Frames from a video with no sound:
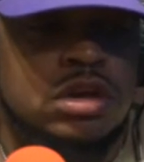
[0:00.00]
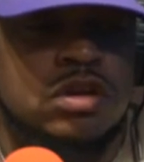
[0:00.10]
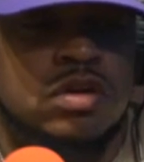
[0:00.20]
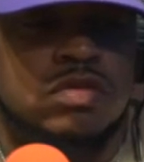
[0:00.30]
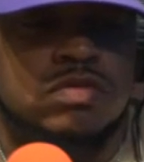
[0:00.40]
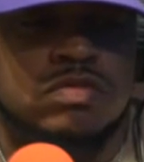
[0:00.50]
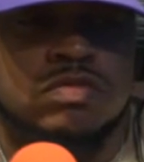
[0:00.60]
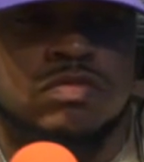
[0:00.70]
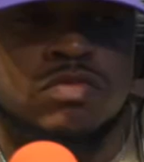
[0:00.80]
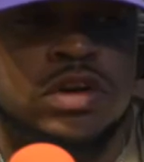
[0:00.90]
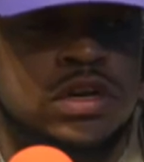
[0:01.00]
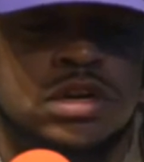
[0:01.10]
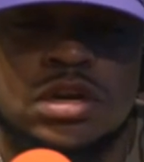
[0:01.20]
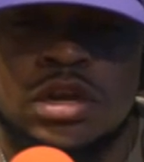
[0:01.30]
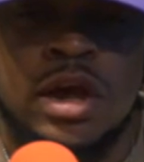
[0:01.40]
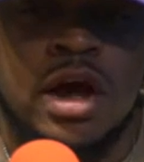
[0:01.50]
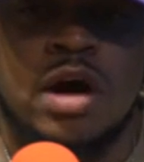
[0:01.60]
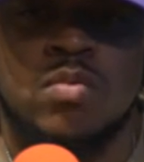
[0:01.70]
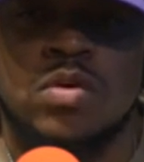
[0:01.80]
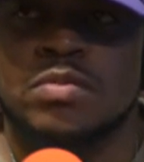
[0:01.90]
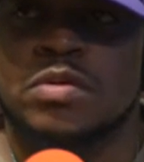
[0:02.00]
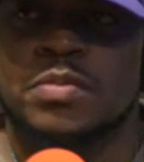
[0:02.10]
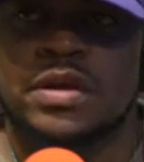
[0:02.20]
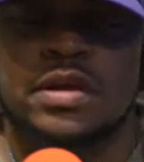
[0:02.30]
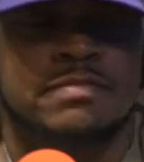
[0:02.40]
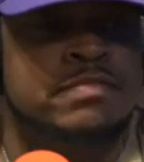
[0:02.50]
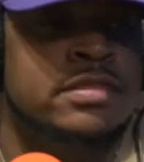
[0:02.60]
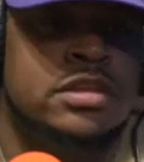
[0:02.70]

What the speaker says: written how I want them to be.